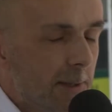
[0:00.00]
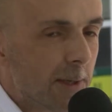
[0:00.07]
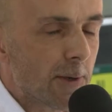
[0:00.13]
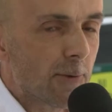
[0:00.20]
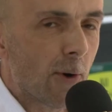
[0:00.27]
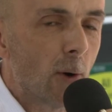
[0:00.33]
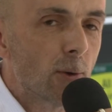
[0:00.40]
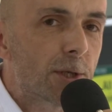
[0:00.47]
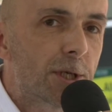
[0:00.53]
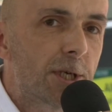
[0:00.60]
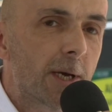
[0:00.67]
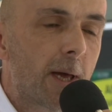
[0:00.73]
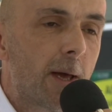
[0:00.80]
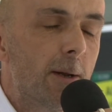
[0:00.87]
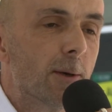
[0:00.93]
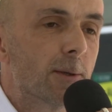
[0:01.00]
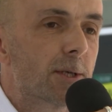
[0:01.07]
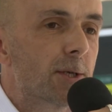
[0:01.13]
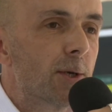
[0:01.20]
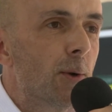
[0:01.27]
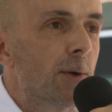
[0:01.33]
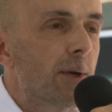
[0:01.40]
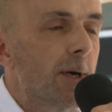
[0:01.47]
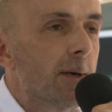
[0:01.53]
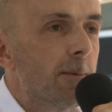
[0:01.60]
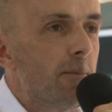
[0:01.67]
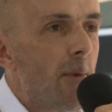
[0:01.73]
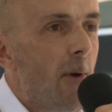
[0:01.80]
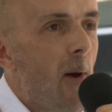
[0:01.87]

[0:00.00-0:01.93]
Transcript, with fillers: Did a roast chicken on Sunday.